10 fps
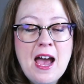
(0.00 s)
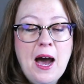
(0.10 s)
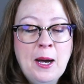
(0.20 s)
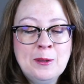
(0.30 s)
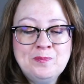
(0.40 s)

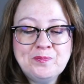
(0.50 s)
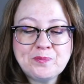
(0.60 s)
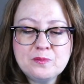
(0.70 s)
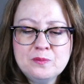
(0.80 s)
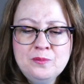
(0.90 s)
Um,
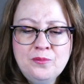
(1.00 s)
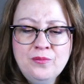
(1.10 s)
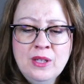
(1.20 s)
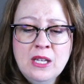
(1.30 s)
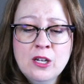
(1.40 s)

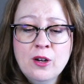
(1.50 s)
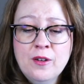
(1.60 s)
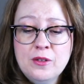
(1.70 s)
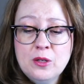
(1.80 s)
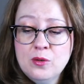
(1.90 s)
you know,
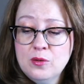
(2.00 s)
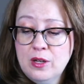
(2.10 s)
if you